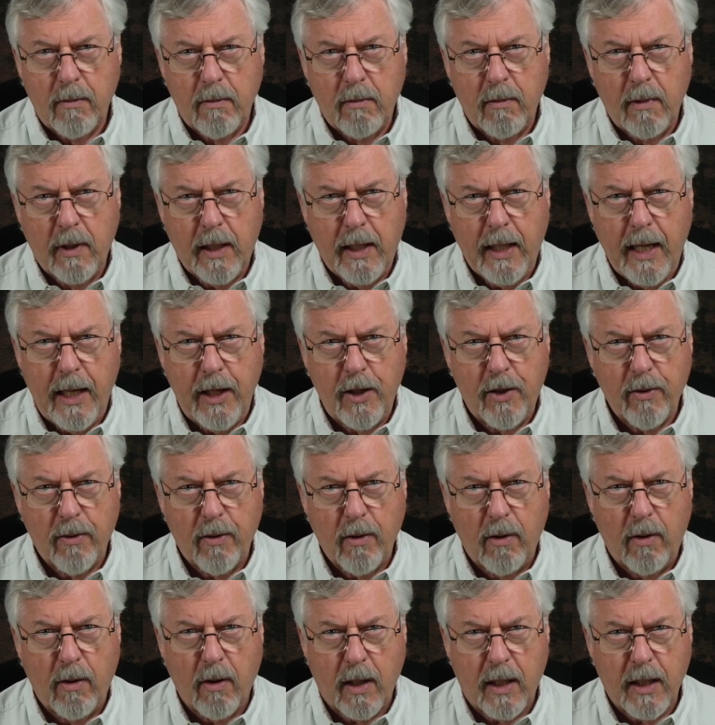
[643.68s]
the gauge of
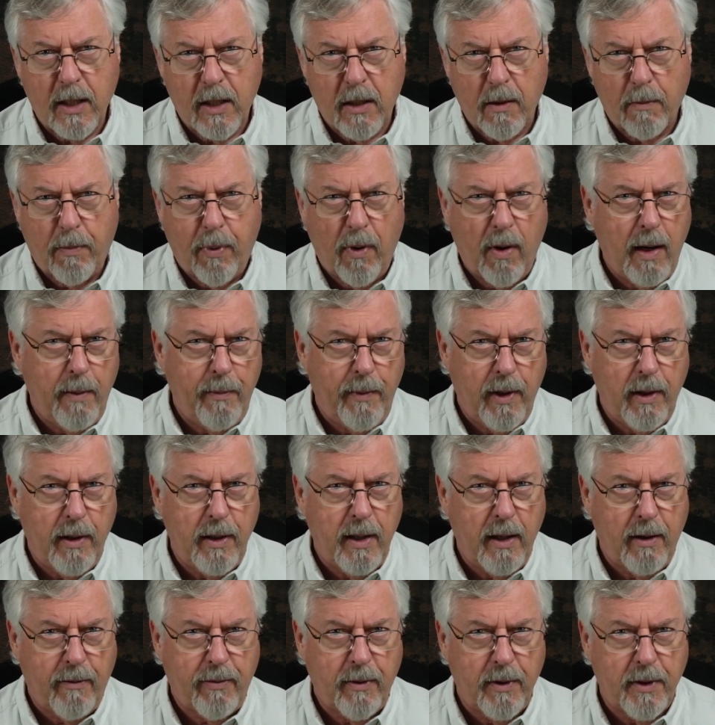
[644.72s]
the hook is the primary
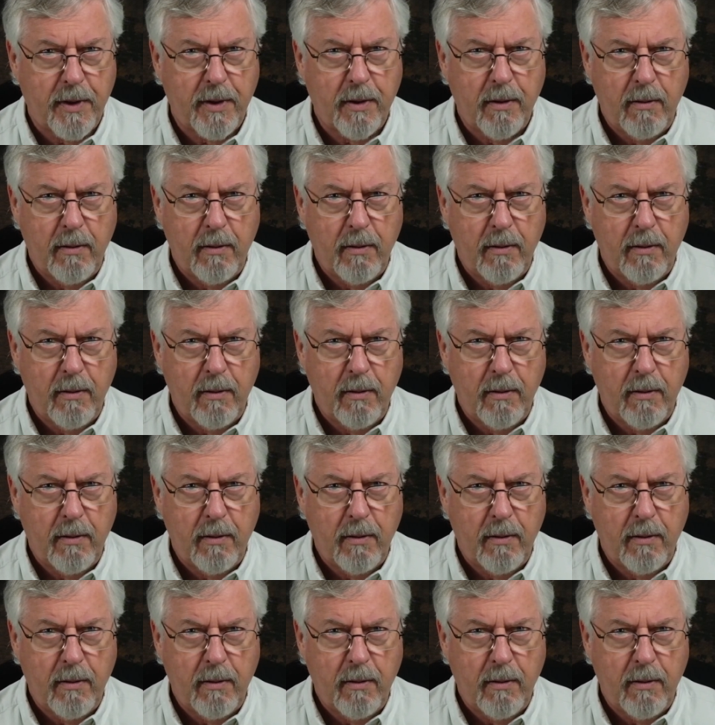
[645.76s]
difference.